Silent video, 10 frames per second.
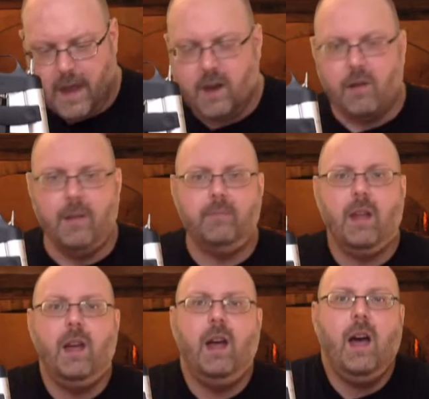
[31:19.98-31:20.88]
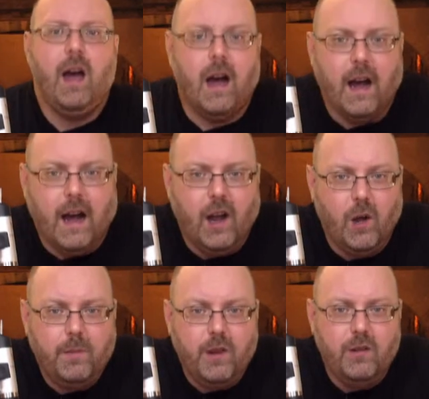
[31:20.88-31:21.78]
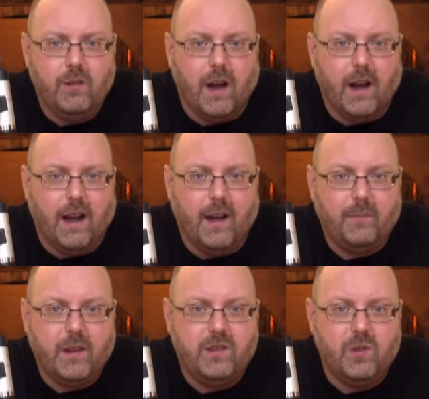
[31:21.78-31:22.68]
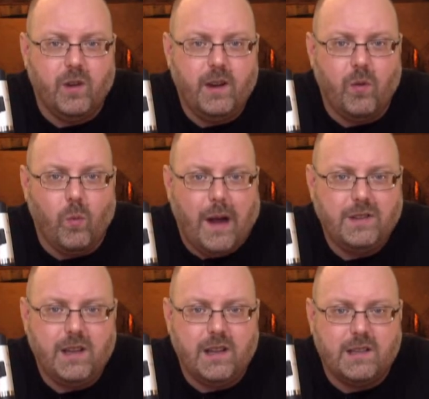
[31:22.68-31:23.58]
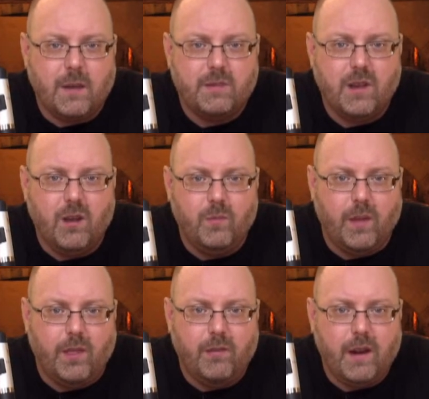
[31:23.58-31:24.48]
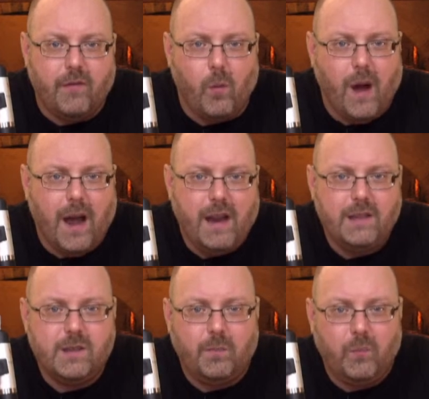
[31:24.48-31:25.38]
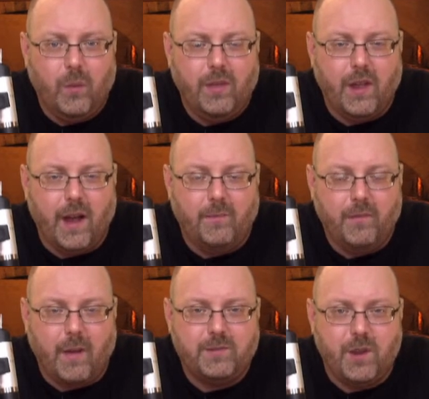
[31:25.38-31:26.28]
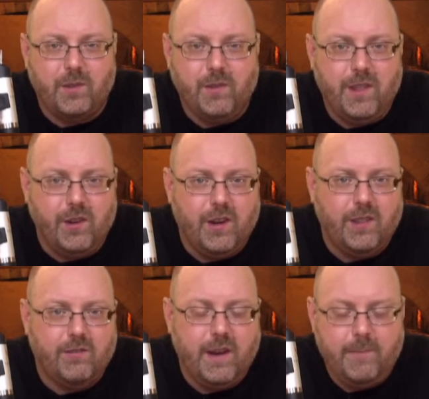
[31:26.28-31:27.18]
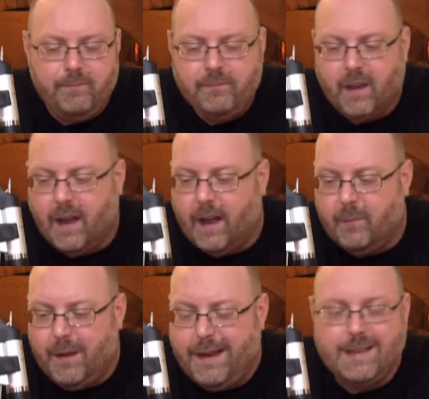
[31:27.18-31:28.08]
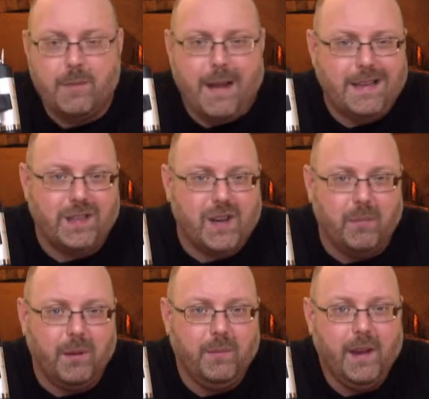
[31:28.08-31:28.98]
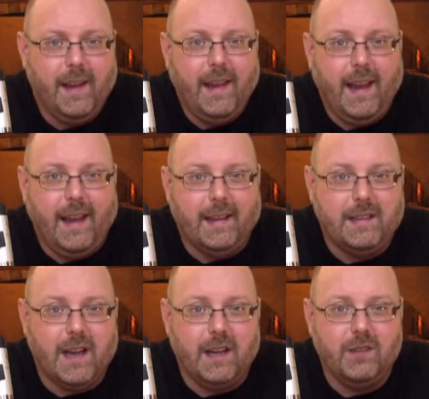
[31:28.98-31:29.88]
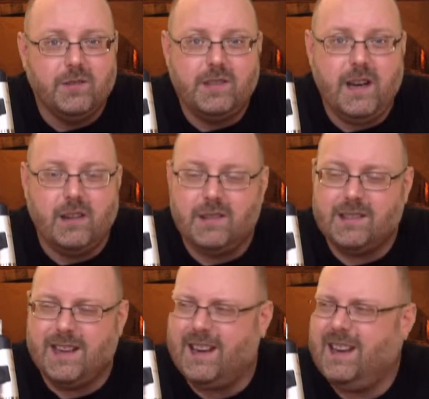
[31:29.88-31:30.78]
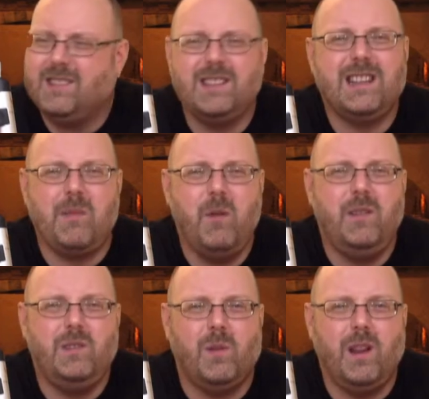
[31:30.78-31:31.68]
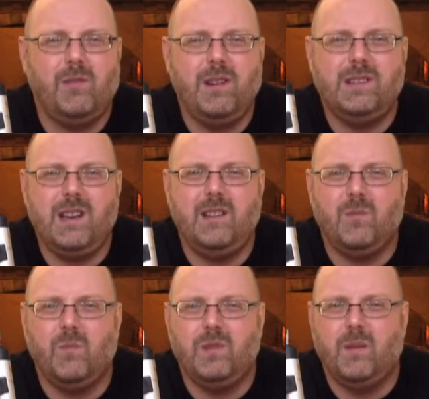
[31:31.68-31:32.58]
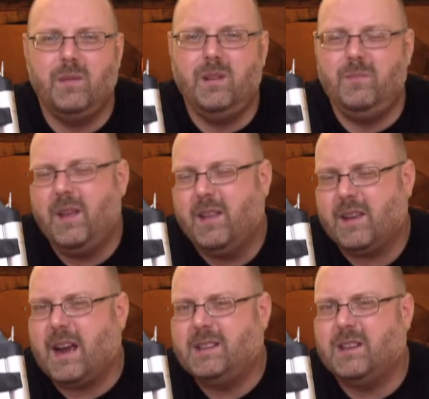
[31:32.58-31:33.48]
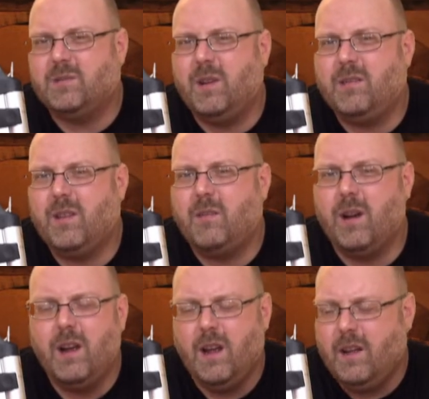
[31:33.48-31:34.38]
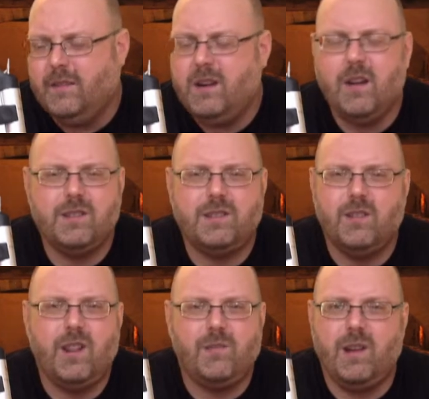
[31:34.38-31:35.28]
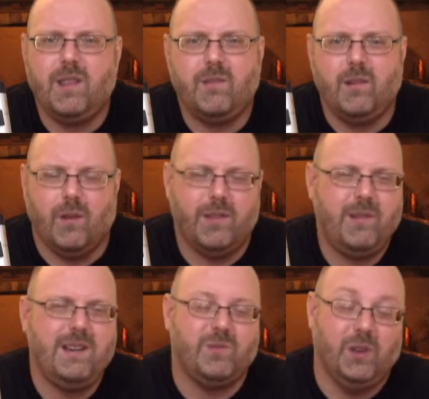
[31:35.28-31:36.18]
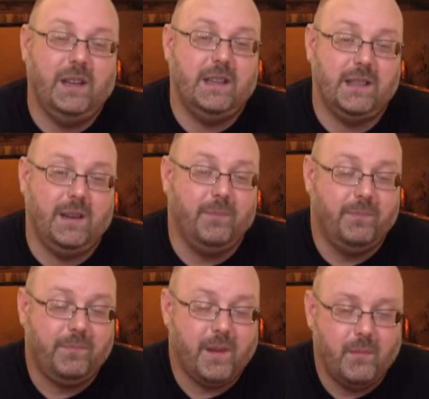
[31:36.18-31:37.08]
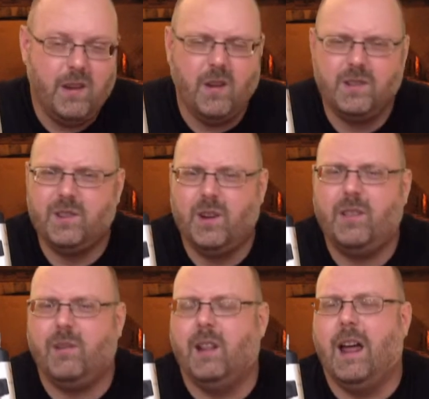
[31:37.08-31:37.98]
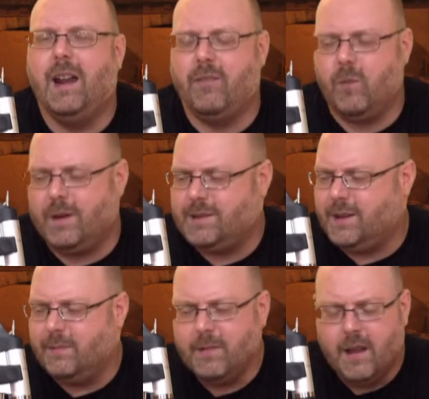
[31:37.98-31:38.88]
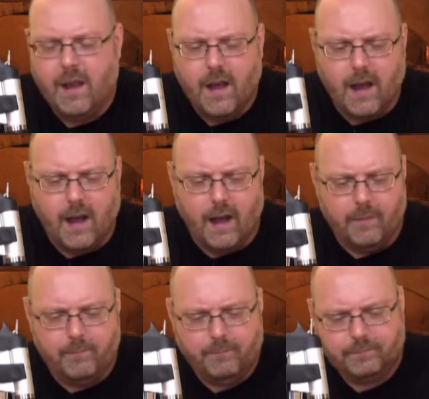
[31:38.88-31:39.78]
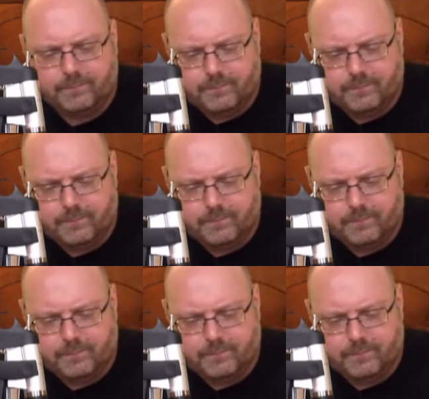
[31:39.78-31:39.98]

Anyway, uh, I hope you uh, enjoyed watching this episode with three different wines with um, episode 333. Um, it is a magic number, and uh, you'll see it just like, you know, it's not that movie 23. You see the, you, the guy saw 23 everywhere. You know it's 33 and 3. Well, 3 is really easy. But you know it's 33 a lot everywhere, too. Um,